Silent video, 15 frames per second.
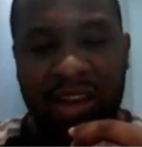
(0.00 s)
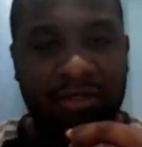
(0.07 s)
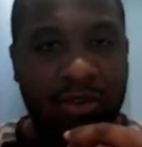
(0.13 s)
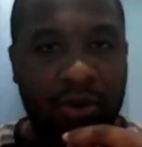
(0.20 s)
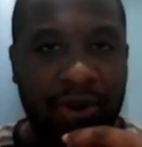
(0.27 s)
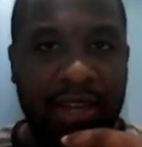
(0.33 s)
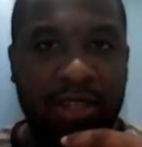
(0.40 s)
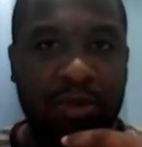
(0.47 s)

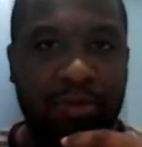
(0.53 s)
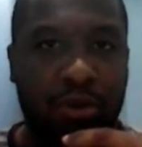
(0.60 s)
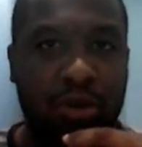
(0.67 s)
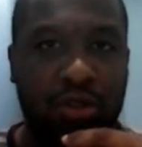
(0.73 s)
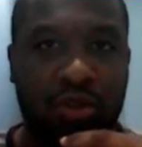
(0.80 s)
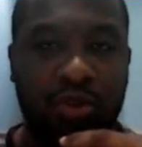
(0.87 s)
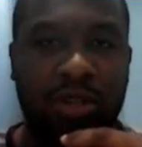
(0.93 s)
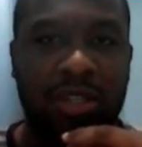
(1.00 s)
could have
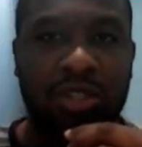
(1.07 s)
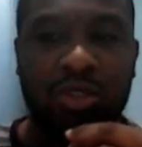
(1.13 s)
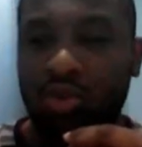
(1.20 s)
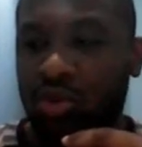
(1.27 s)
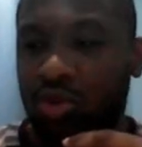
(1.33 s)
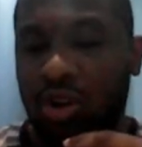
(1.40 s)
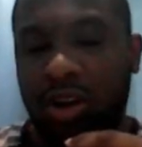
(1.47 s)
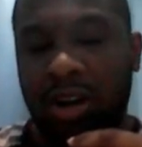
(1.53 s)
great
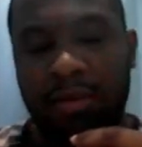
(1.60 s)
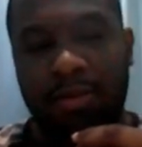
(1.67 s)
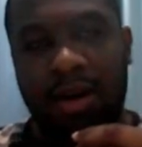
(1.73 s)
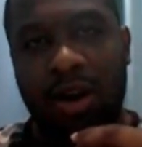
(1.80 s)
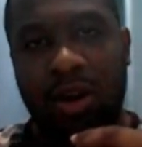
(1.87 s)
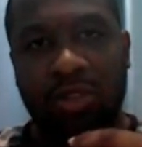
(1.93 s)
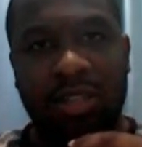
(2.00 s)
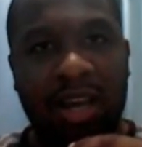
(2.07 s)
opportunities to
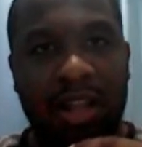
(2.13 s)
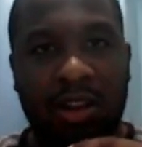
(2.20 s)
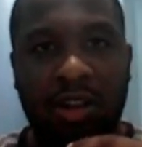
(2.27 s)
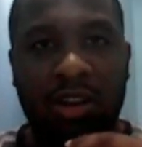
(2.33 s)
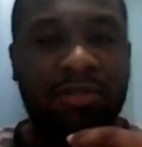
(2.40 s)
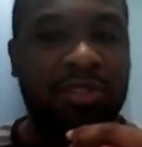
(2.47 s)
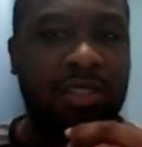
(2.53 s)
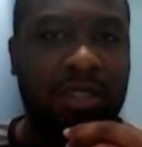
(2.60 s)
talk
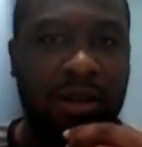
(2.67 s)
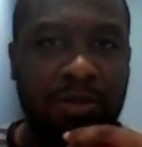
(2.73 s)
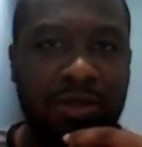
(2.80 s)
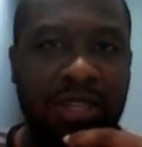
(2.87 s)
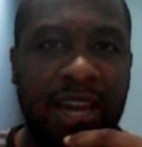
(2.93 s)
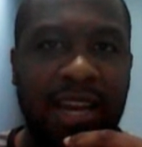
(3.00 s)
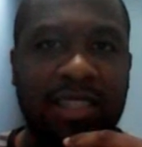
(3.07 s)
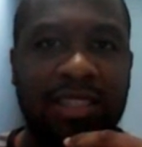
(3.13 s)
about a lot of
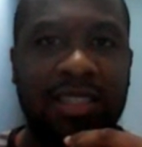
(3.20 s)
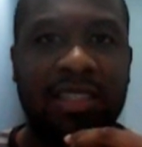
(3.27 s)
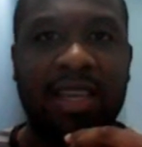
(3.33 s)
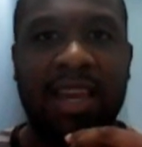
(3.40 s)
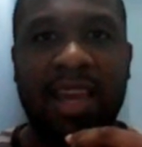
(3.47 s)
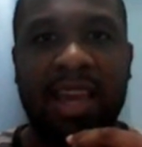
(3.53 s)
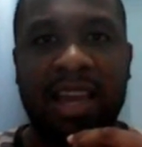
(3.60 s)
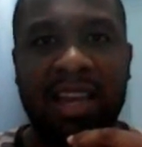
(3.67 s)

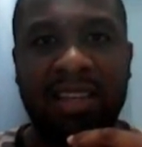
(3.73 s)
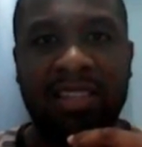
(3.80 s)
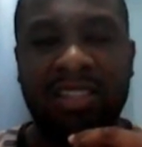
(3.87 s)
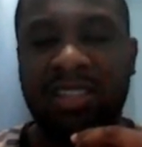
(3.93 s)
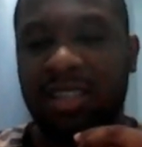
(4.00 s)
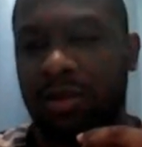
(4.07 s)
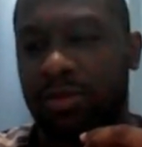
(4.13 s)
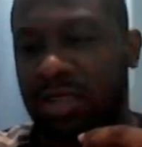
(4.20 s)
subjects,
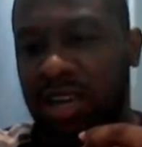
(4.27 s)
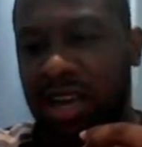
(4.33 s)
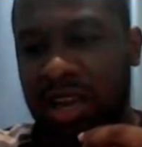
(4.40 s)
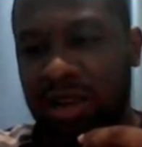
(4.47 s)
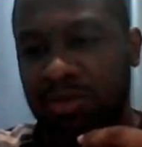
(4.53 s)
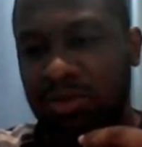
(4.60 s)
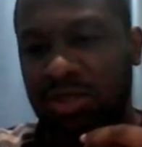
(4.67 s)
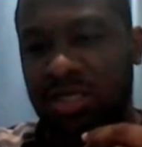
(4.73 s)
and
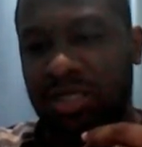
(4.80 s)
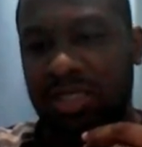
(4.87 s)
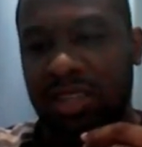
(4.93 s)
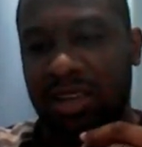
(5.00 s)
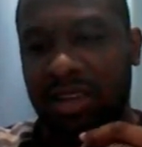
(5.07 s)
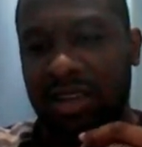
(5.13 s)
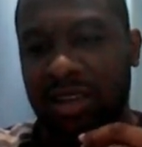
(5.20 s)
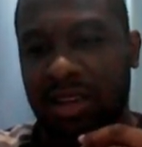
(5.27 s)

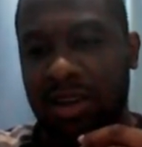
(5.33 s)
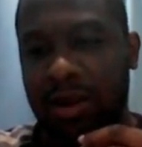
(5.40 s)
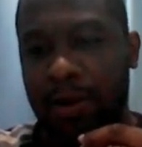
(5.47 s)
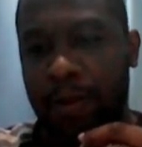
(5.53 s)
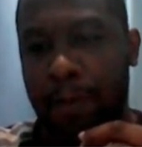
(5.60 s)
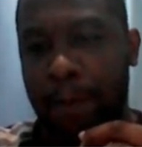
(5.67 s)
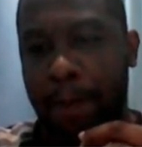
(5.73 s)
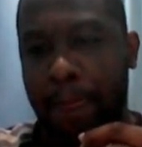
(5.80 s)
sometimes
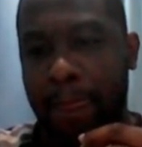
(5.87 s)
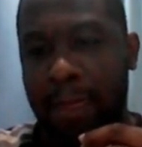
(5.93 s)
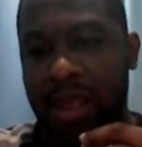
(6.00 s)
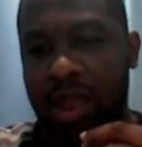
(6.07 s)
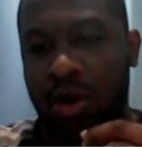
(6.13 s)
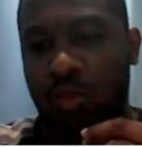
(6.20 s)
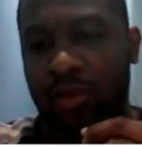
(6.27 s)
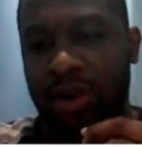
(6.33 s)

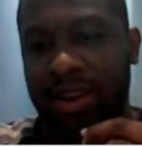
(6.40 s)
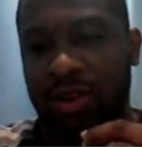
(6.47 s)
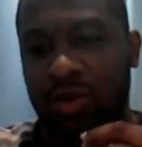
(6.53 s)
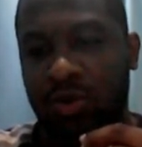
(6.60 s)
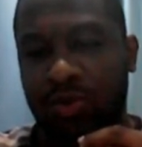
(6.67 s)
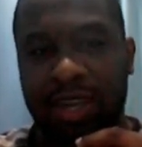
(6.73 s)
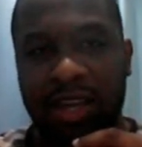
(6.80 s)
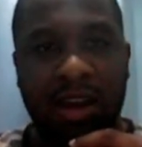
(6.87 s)

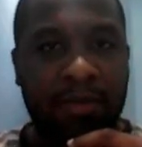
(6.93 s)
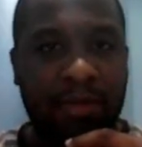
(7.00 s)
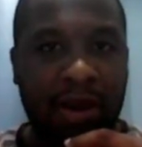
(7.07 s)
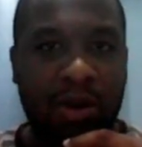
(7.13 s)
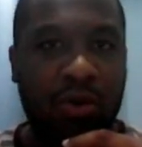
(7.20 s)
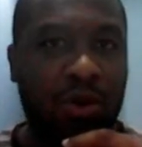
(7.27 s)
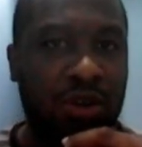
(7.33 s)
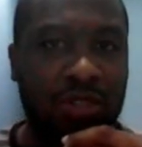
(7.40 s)
when
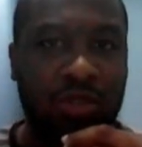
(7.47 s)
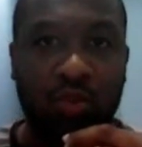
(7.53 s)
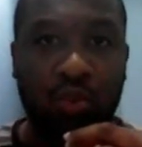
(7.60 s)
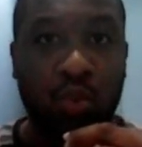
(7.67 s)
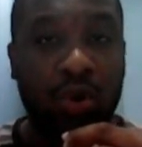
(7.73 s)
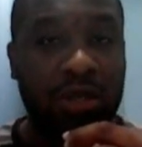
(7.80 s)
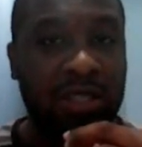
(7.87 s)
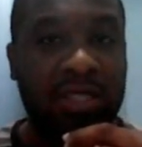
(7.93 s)
we come
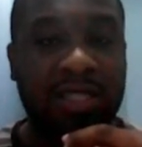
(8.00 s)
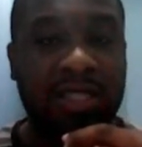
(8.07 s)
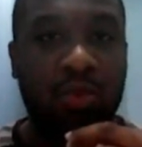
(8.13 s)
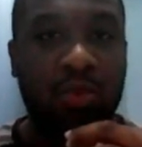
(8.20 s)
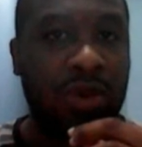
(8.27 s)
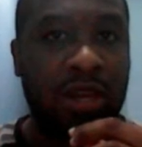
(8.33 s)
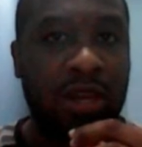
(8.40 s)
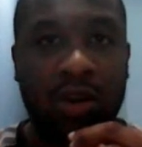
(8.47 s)
across
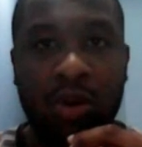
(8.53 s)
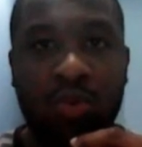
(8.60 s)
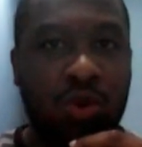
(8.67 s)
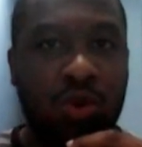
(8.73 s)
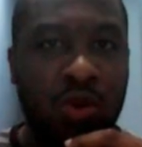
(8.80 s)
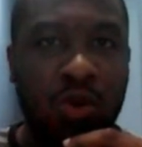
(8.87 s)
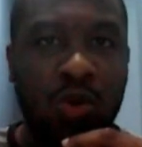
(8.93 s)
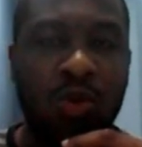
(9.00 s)
words that
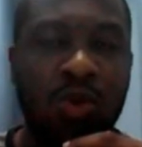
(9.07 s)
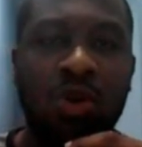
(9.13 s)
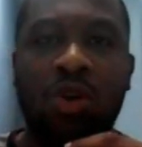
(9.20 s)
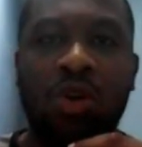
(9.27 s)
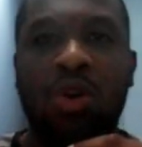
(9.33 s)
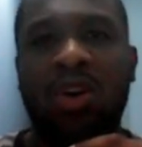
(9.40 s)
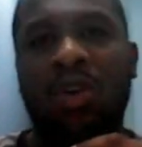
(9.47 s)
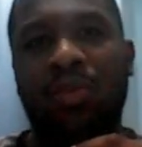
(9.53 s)
we don't
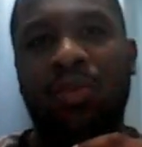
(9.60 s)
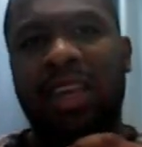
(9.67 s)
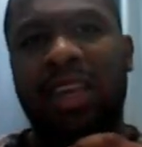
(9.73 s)
know,